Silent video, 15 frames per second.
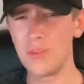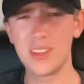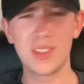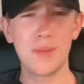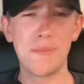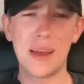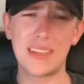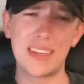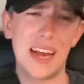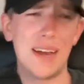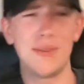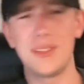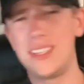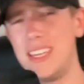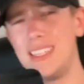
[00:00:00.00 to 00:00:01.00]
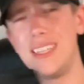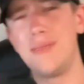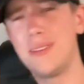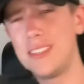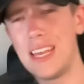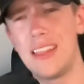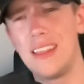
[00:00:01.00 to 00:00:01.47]
This is the best Iowa State team
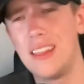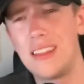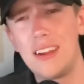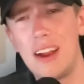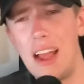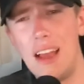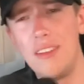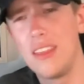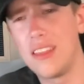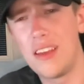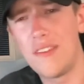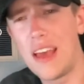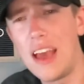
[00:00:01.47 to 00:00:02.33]
that they've